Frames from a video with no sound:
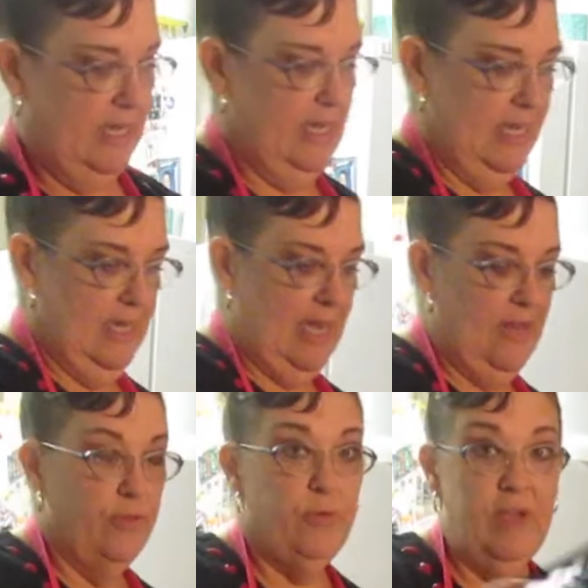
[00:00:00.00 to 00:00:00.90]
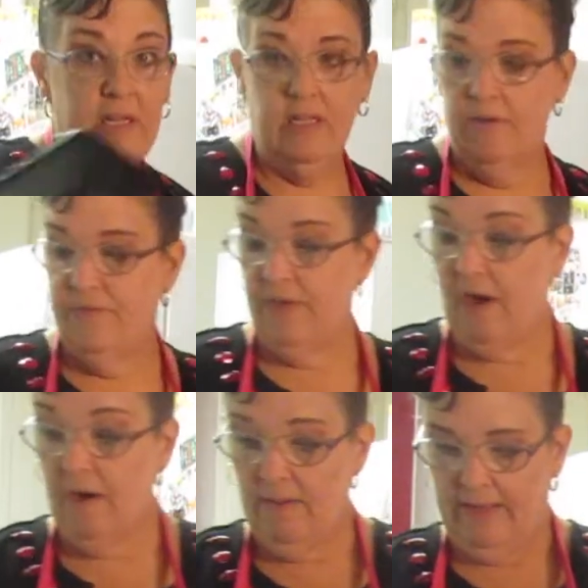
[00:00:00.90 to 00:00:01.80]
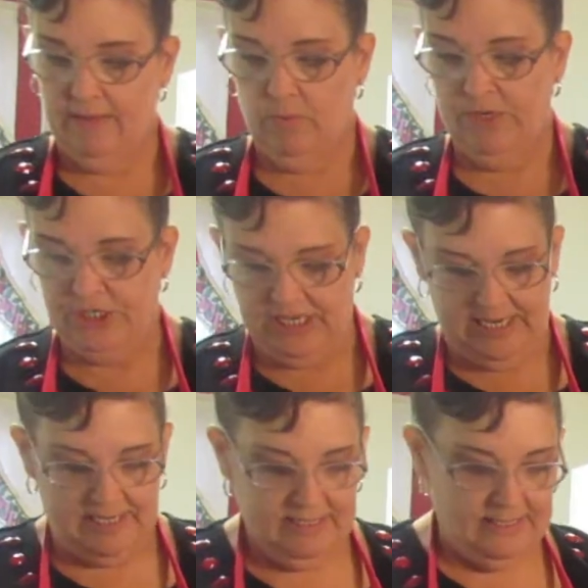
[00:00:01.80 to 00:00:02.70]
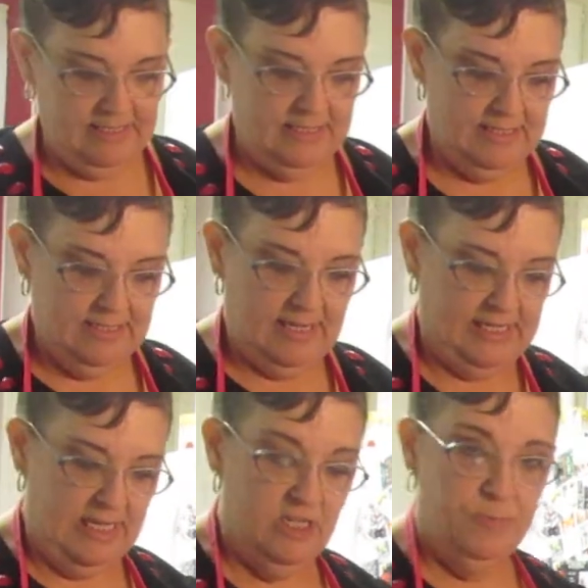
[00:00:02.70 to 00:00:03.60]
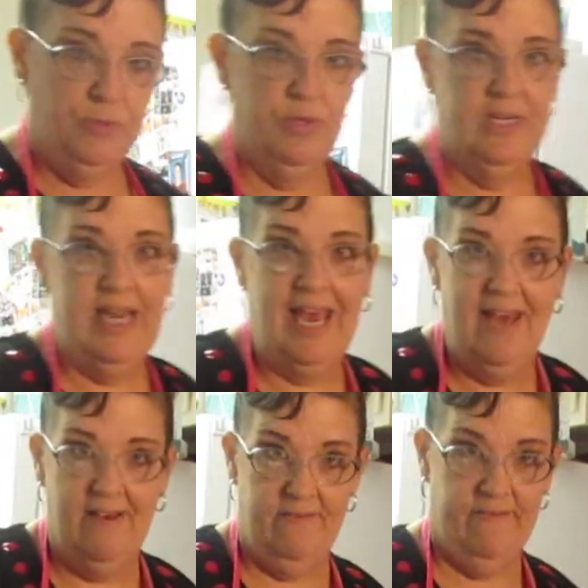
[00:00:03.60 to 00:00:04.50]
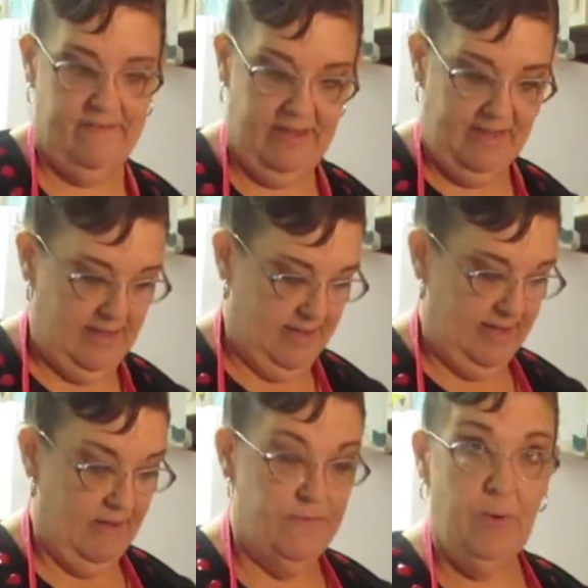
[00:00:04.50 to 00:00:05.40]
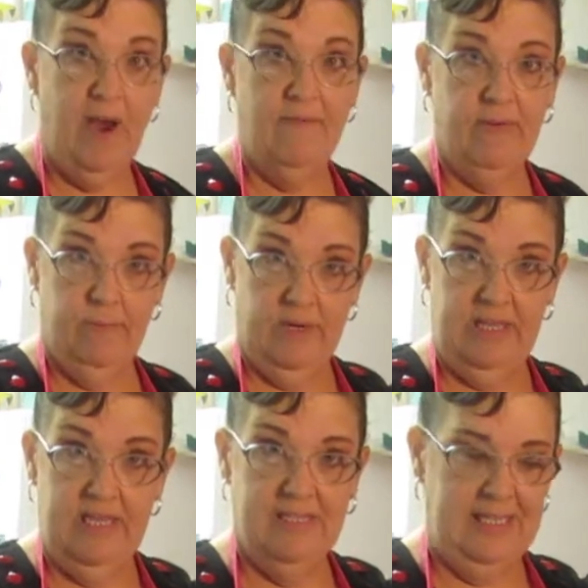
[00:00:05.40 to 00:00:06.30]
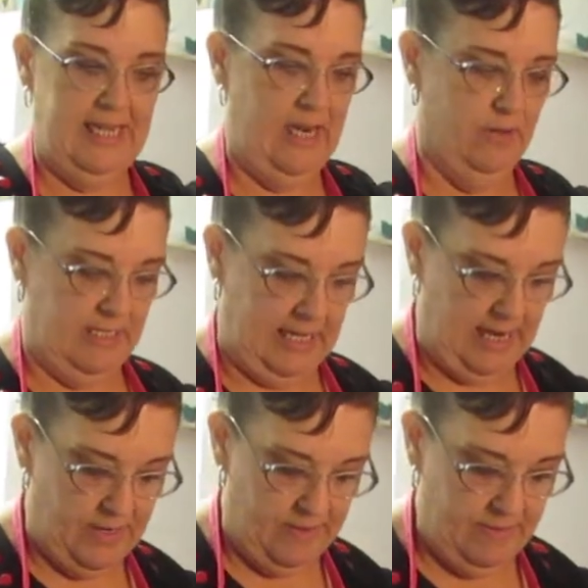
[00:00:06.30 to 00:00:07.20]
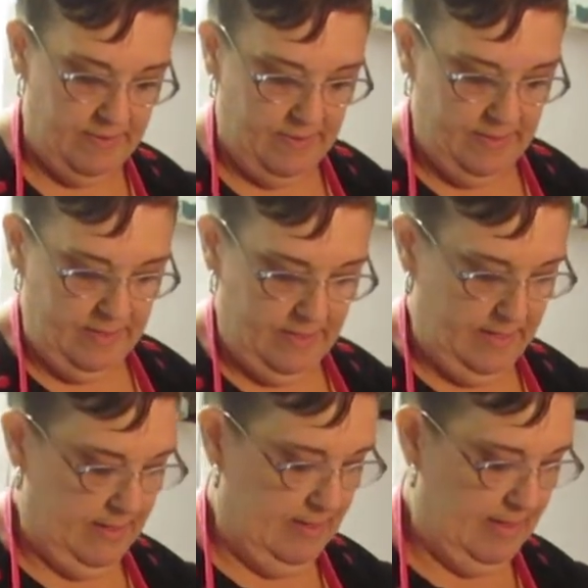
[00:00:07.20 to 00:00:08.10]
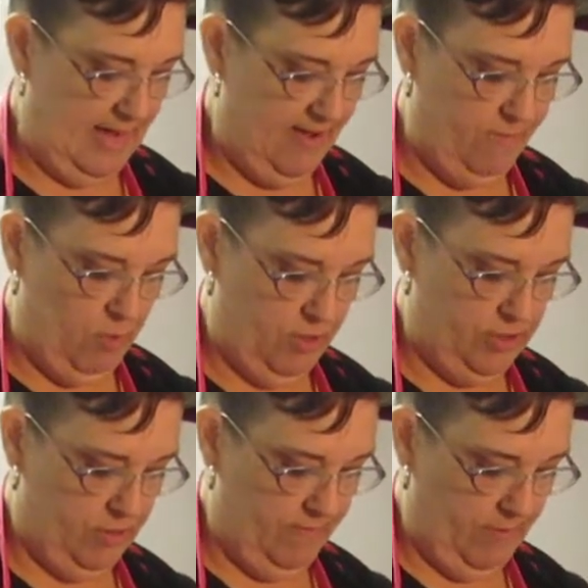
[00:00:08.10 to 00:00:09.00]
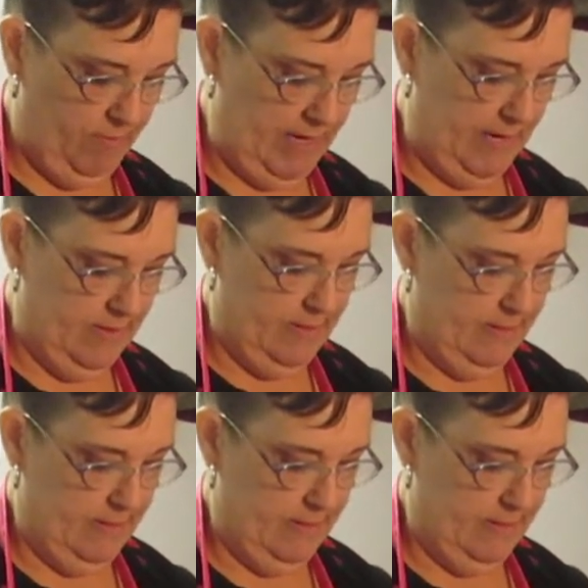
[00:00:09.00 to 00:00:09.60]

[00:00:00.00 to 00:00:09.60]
And 3 cloves of garlic, which is 1.5 teaspoons if you have one of these containers like I do. I have more, so if I run out.